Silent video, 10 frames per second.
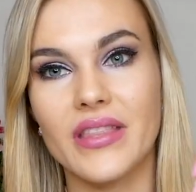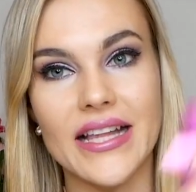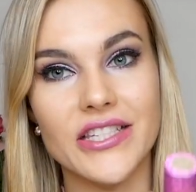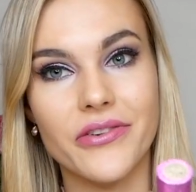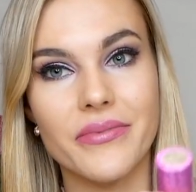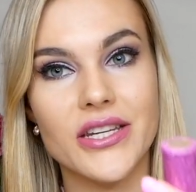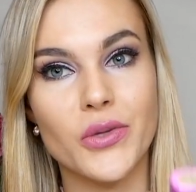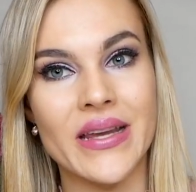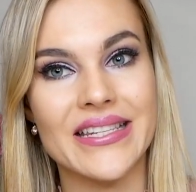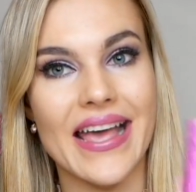That's from their
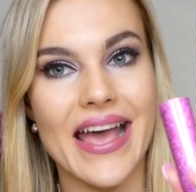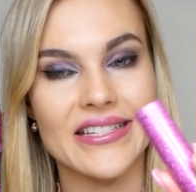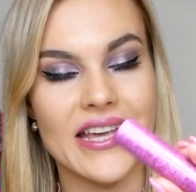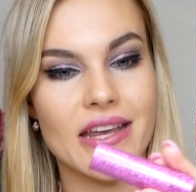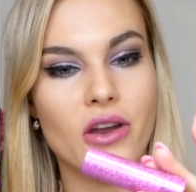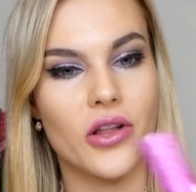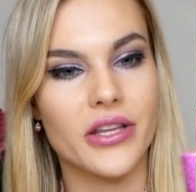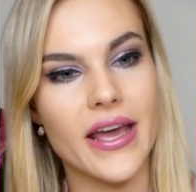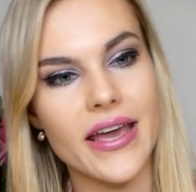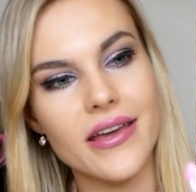2018
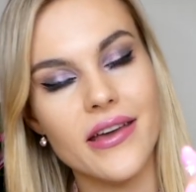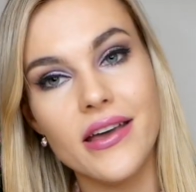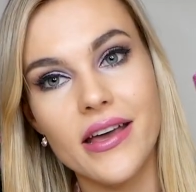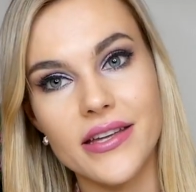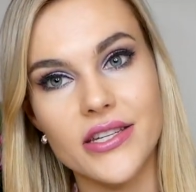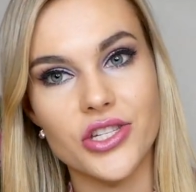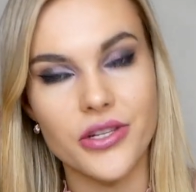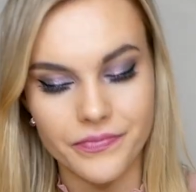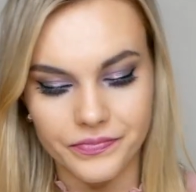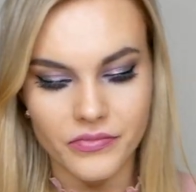holiday
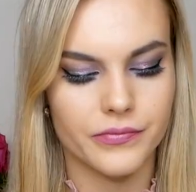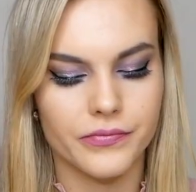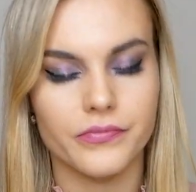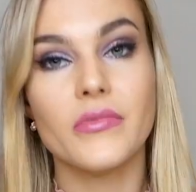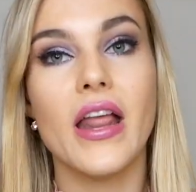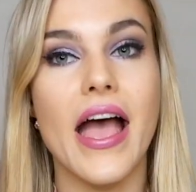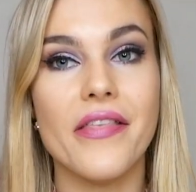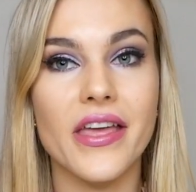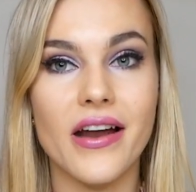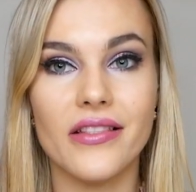edition.
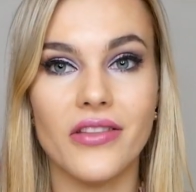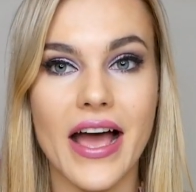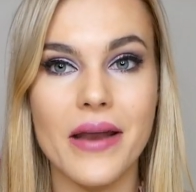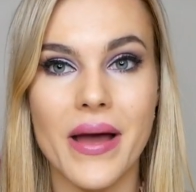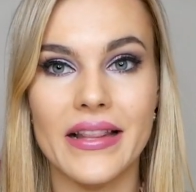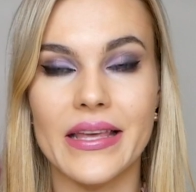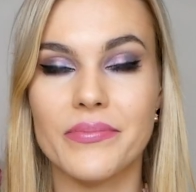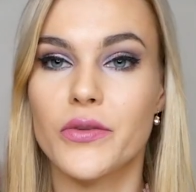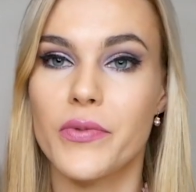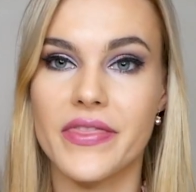And then I lined my
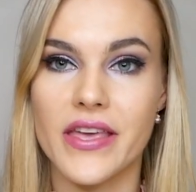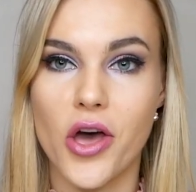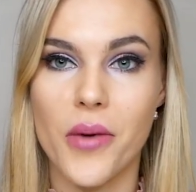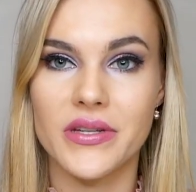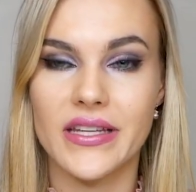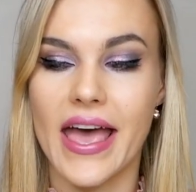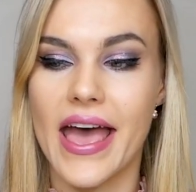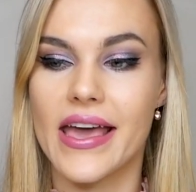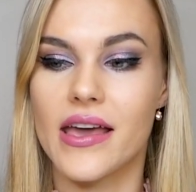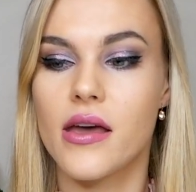lips with the Urban
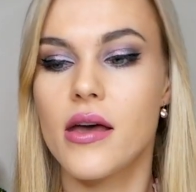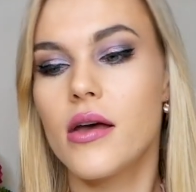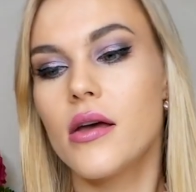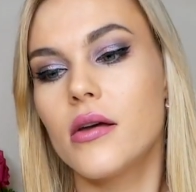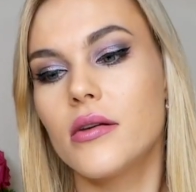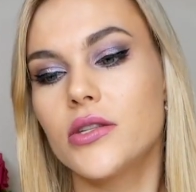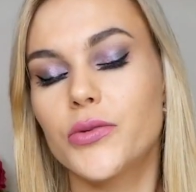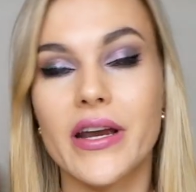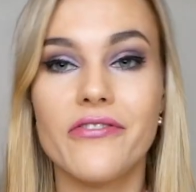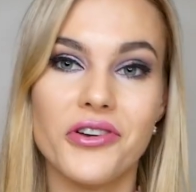Decay
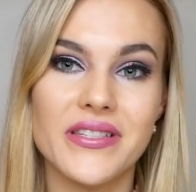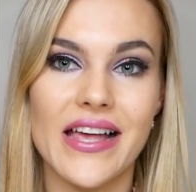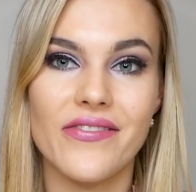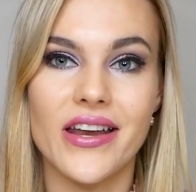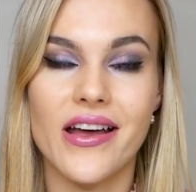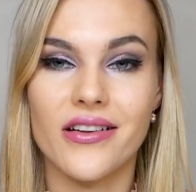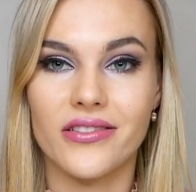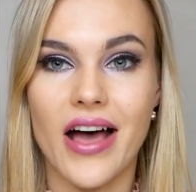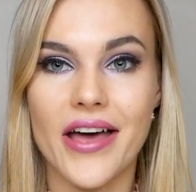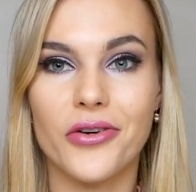24/7
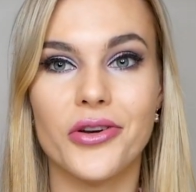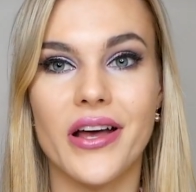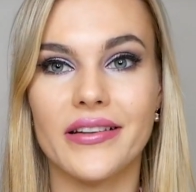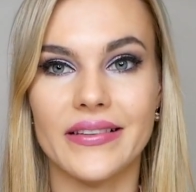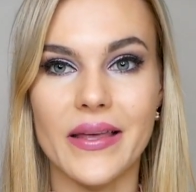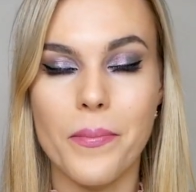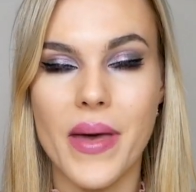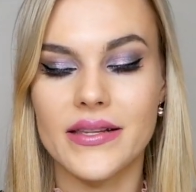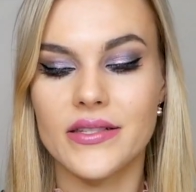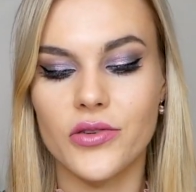Glide On Lip
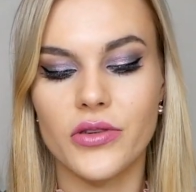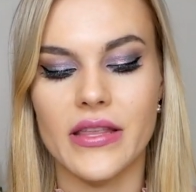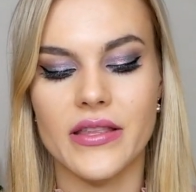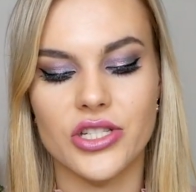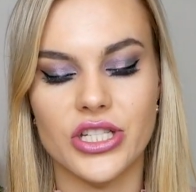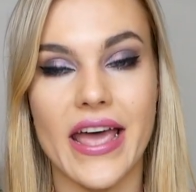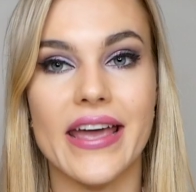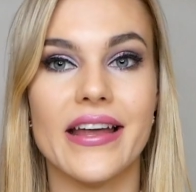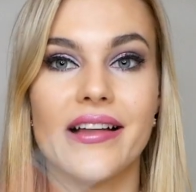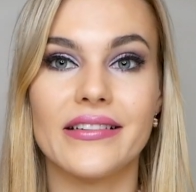Pencil in the
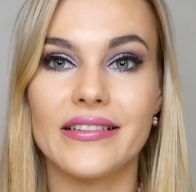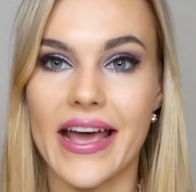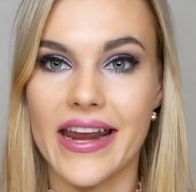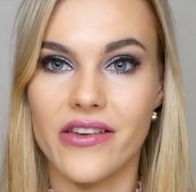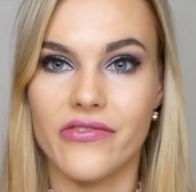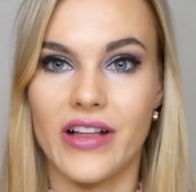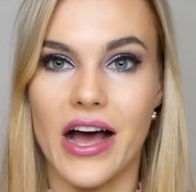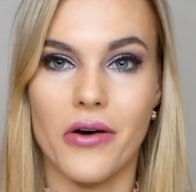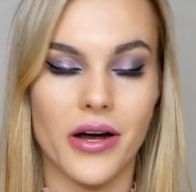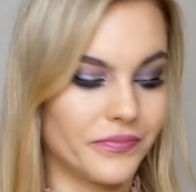shade Lady
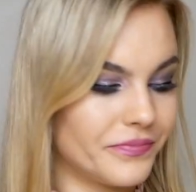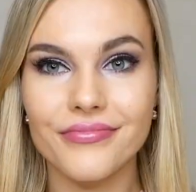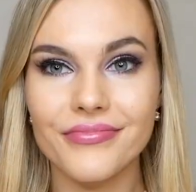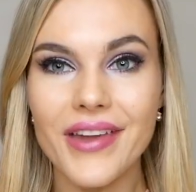Flower.